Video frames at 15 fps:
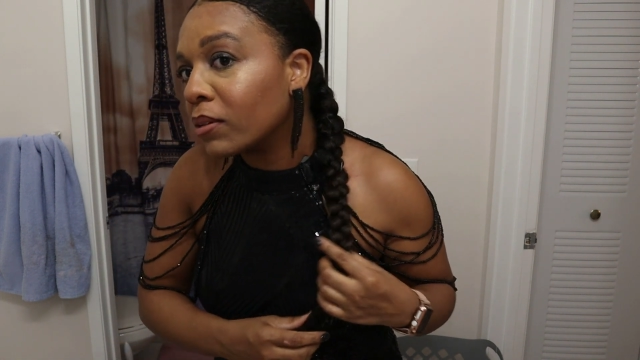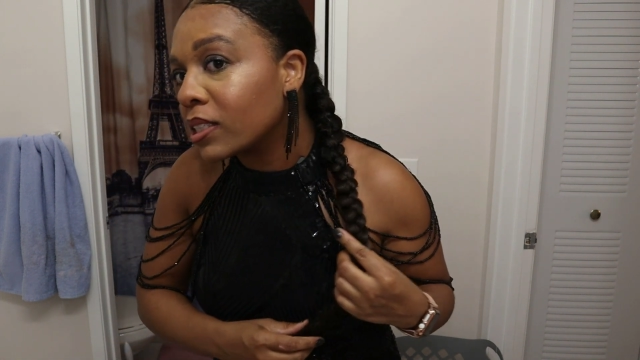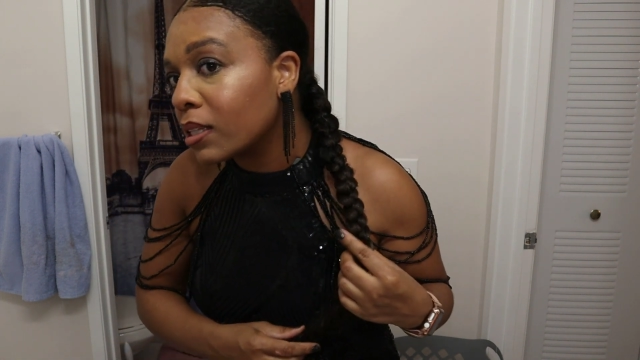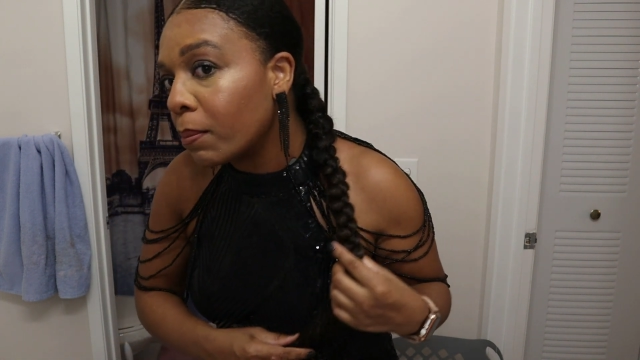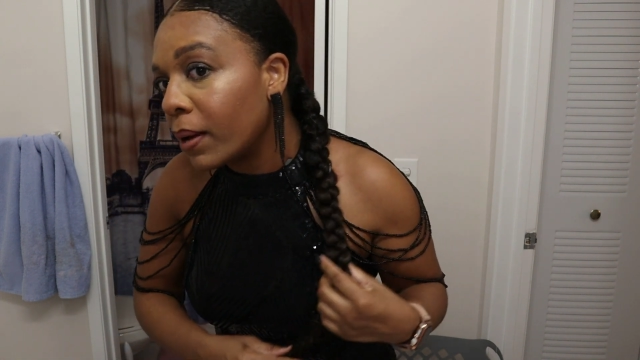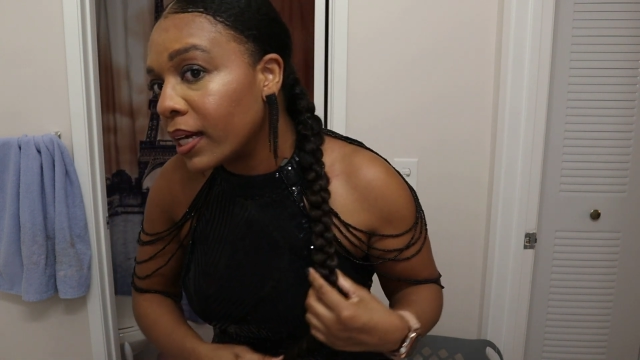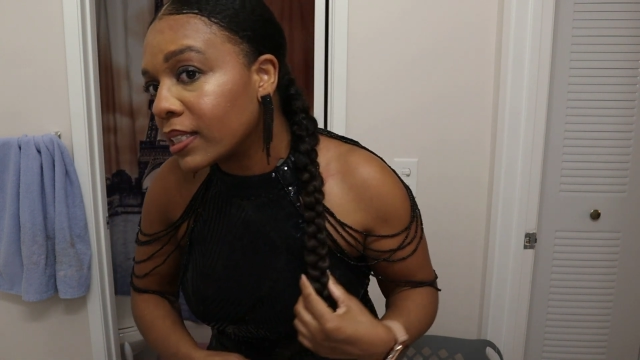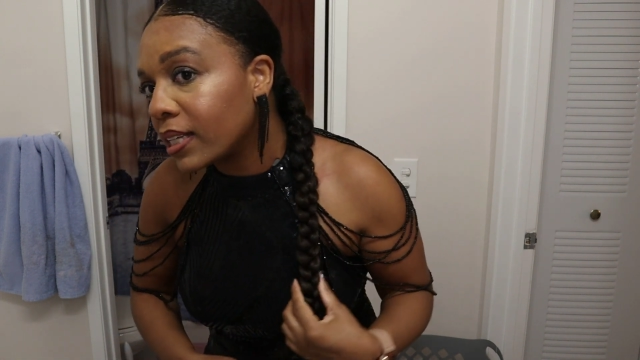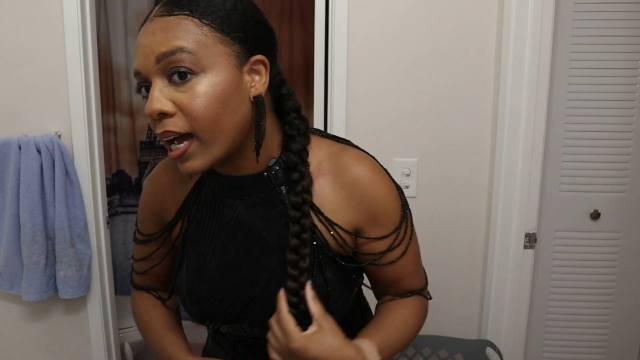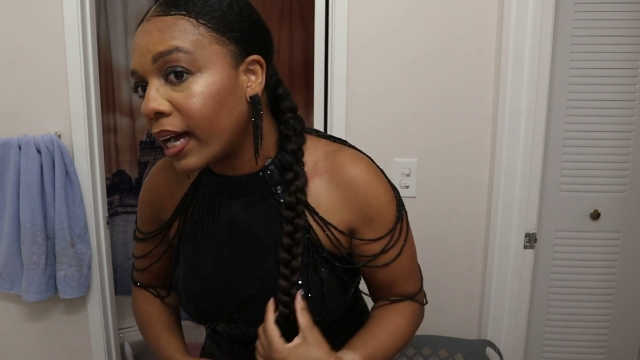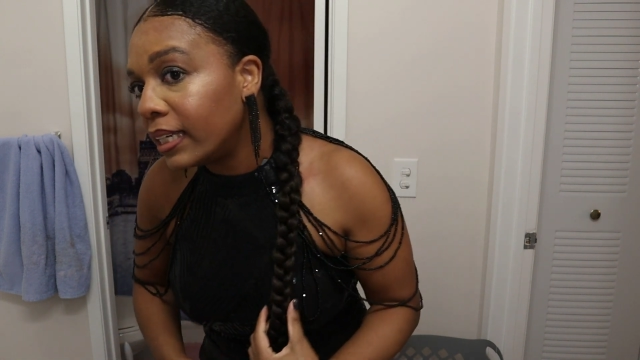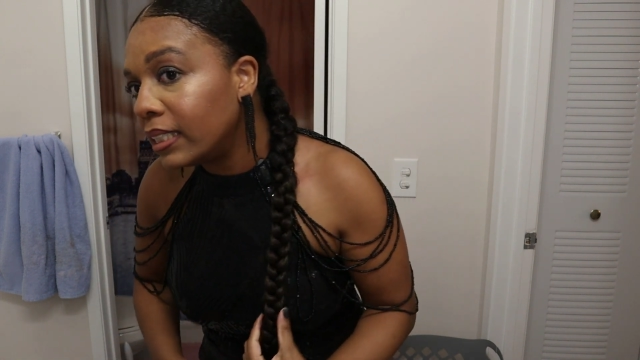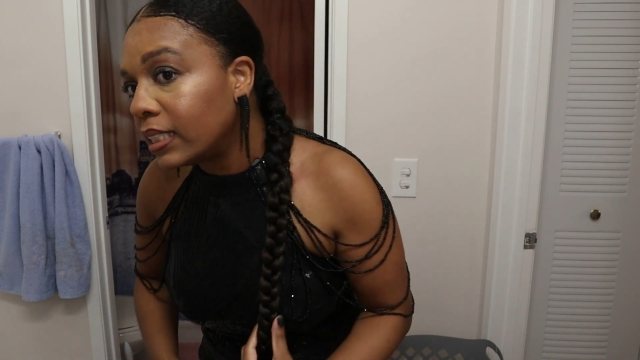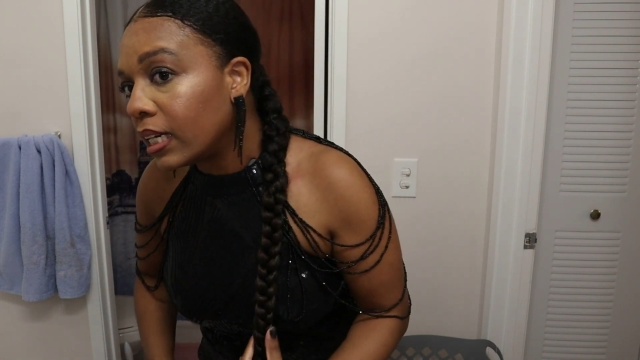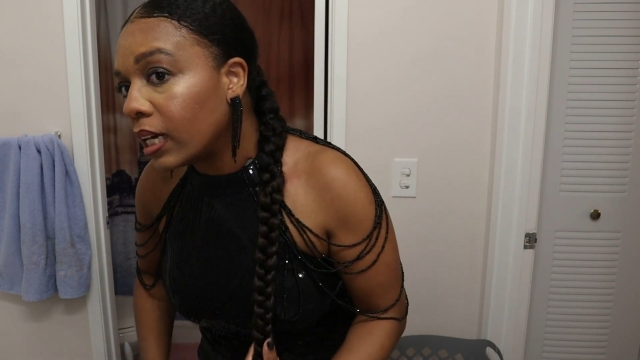was the best
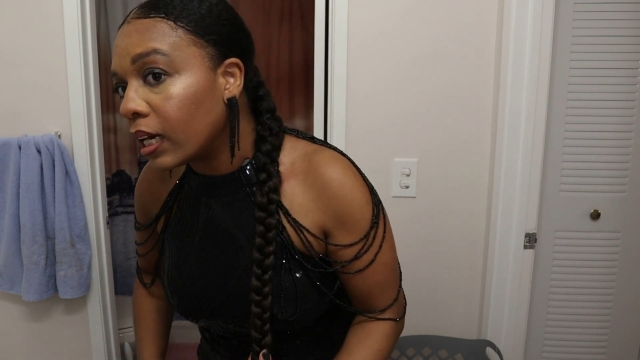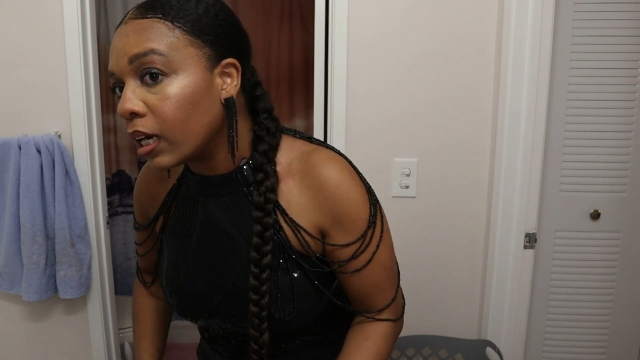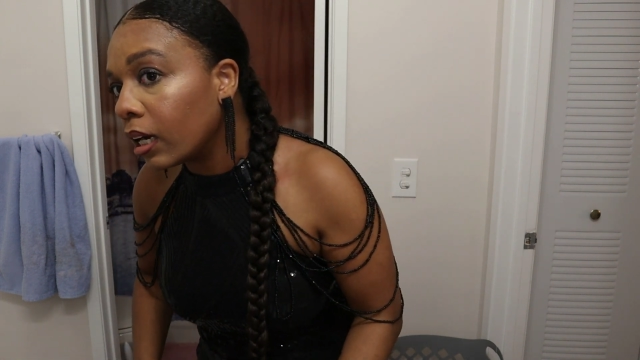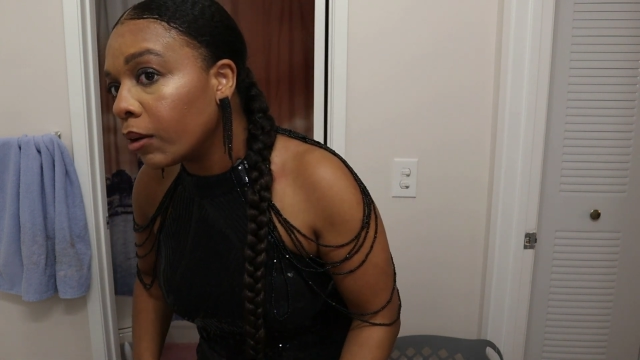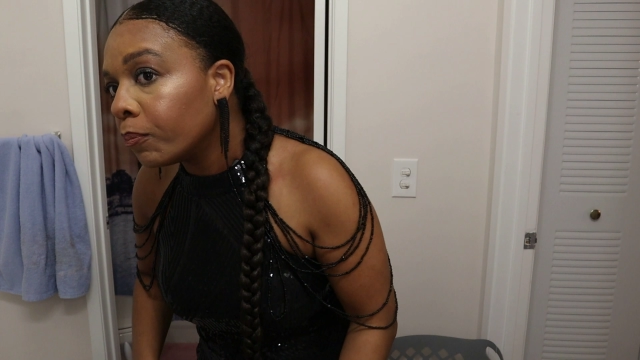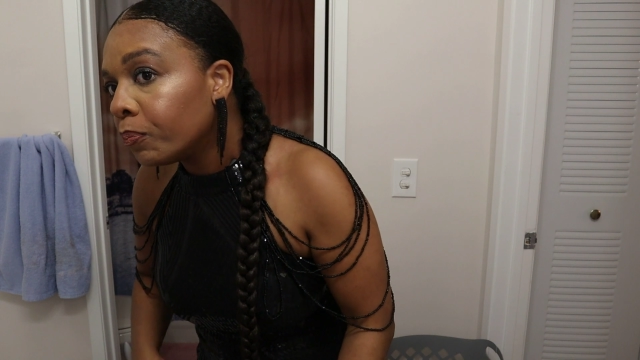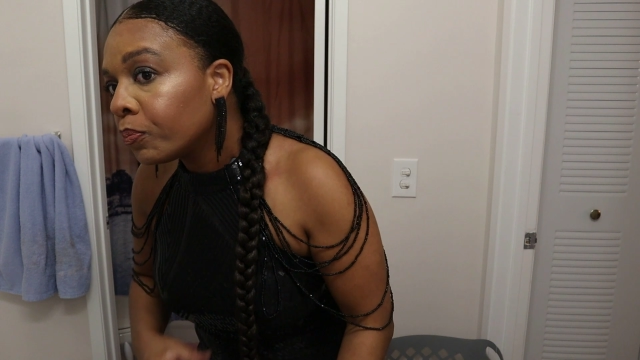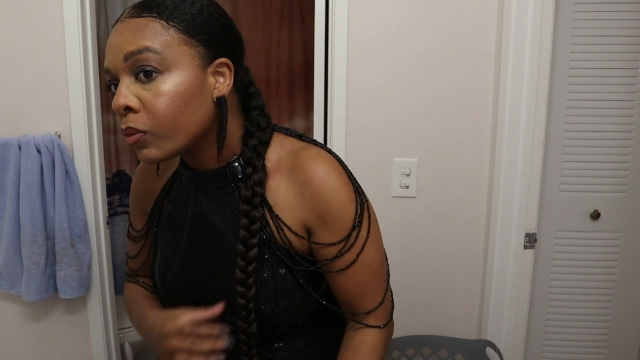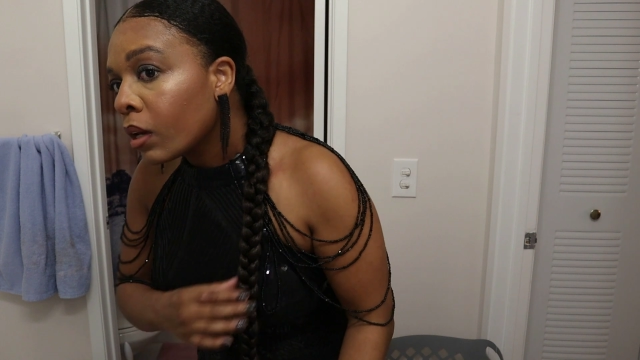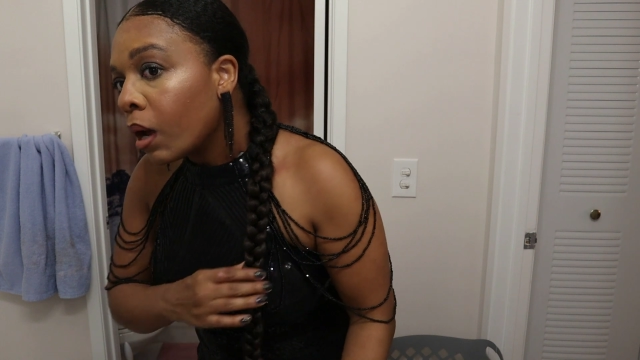idea.